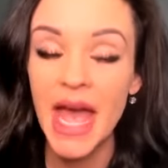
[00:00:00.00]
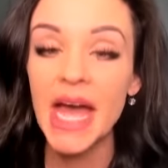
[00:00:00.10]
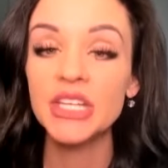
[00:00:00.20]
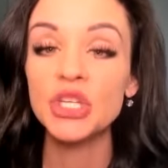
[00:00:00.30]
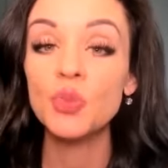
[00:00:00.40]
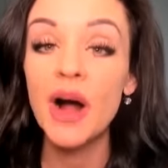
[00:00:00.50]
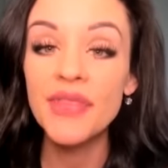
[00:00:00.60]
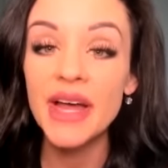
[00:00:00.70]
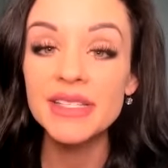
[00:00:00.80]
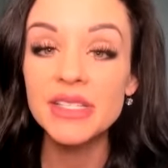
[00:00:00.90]
And you want
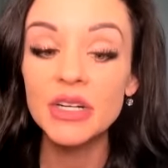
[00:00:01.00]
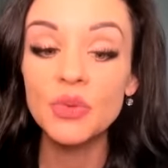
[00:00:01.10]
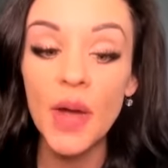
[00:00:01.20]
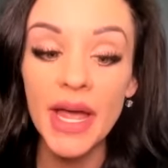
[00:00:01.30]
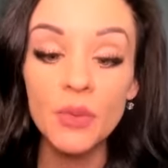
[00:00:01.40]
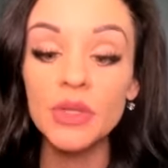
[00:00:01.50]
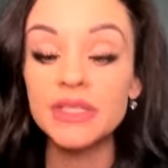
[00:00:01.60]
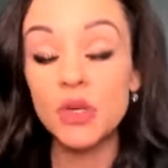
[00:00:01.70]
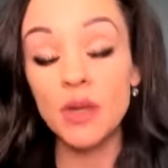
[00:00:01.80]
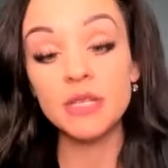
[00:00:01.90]
that certain way. Well,
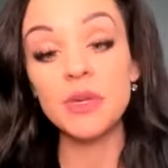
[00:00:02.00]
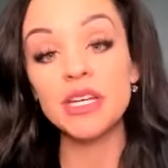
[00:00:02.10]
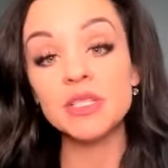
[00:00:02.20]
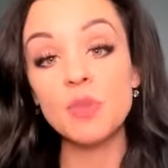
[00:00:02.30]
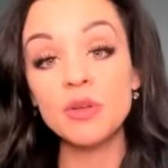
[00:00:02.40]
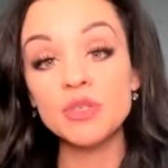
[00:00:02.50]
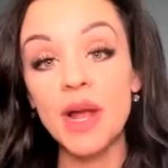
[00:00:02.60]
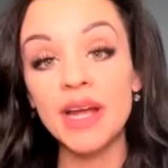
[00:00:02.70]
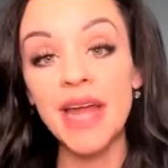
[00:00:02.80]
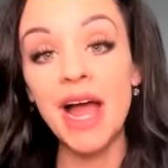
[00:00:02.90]
it's going to be exposed
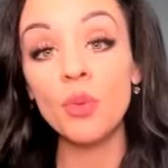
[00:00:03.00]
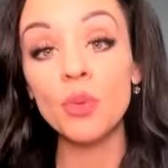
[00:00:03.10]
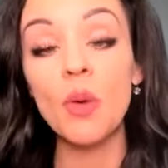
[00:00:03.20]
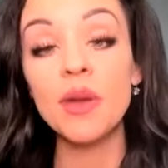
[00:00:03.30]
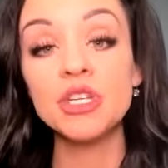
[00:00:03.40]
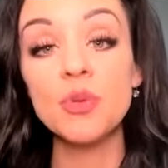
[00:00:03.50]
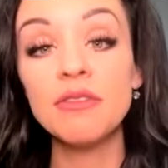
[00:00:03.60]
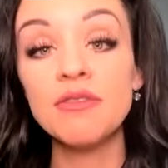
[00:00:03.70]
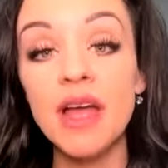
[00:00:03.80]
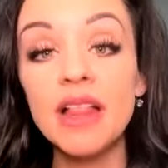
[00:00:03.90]
right now. We're going to
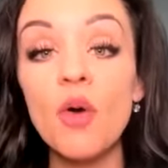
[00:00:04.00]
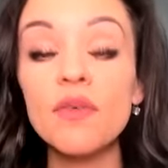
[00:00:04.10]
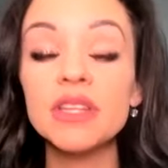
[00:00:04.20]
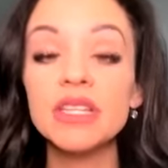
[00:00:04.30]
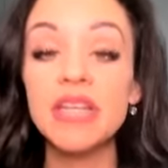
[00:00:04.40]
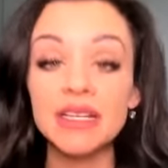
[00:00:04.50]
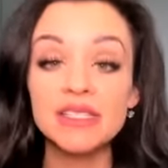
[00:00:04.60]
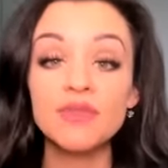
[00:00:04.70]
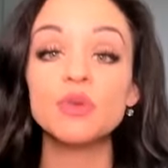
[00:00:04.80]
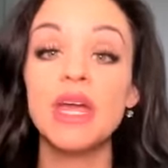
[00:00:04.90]
unveil it over the
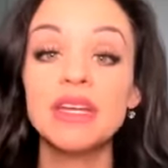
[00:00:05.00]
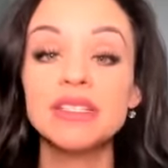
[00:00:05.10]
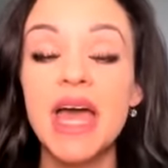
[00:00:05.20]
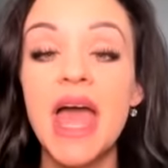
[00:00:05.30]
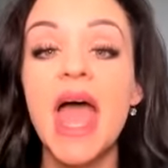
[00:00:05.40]
next few days.